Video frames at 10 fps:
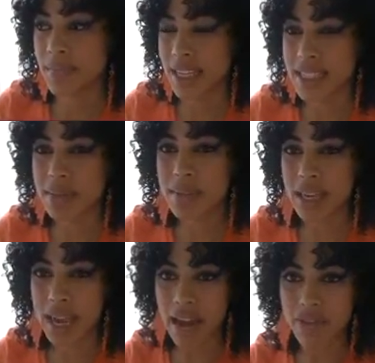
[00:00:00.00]
it seems
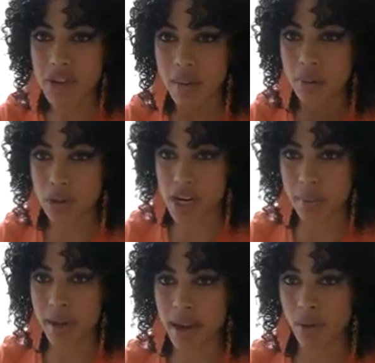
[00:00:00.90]
like after I blow dry
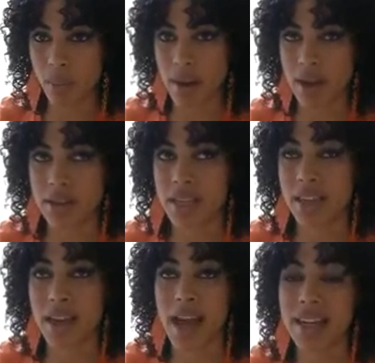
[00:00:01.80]
my hair, when my hair is
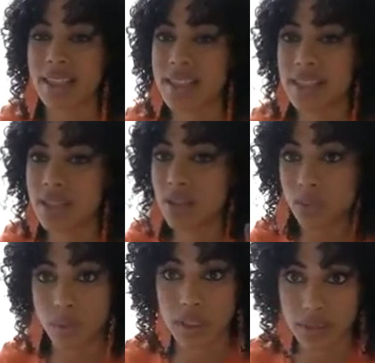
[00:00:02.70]
like that, it's
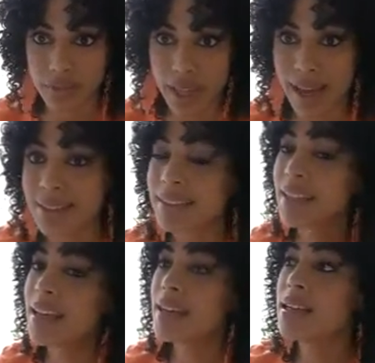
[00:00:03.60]
still really flat.
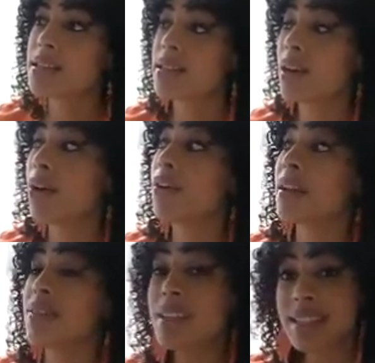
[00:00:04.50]
So
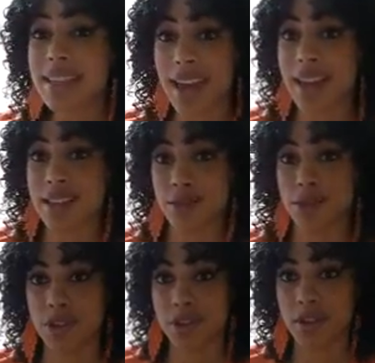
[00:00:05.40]
in this case with
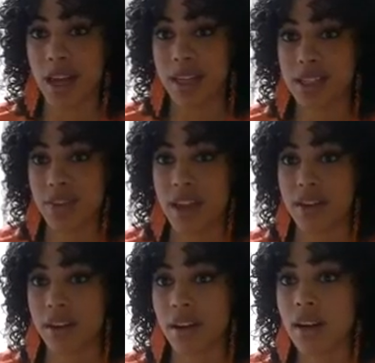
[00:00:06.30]
the curl
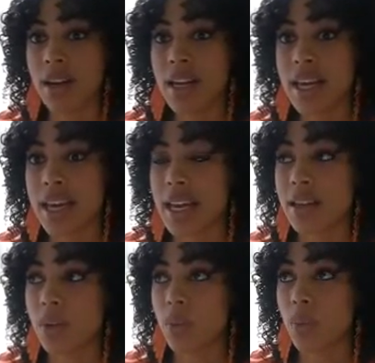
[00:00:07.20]
activator,
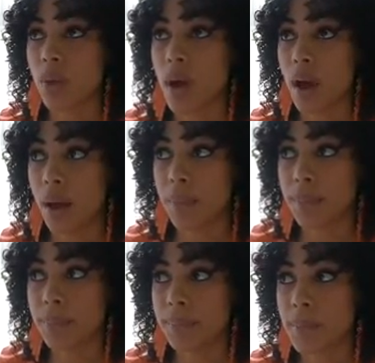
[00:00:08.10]

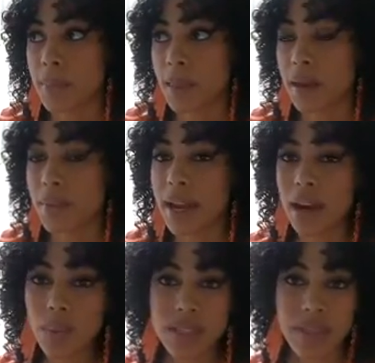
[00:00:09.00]
my
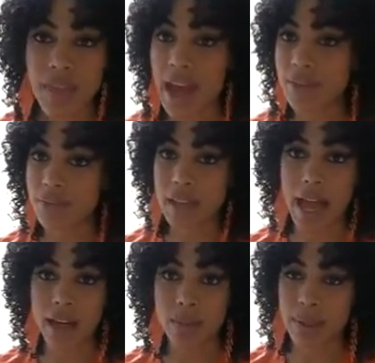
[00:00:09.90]
hair wasn't that
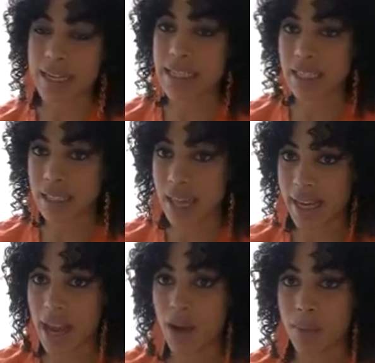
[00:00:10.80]
flat, but I didn't
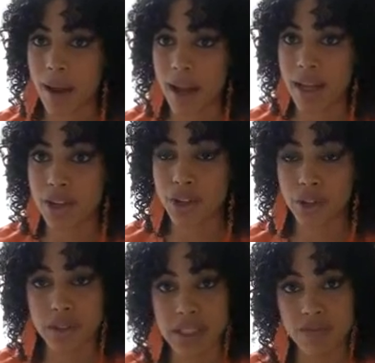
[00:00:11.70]
like how my
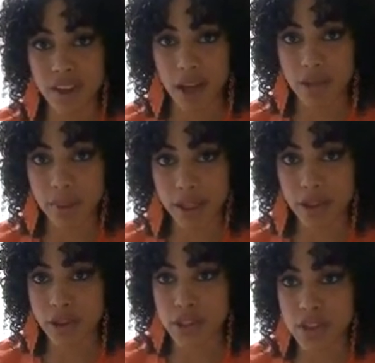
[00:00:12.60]
curls felt. My
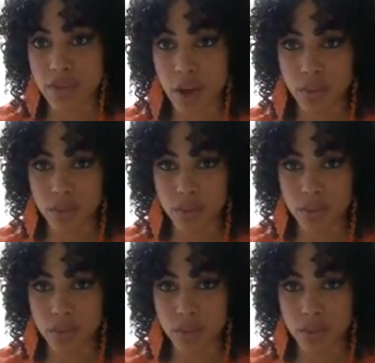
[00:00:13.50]
curls felt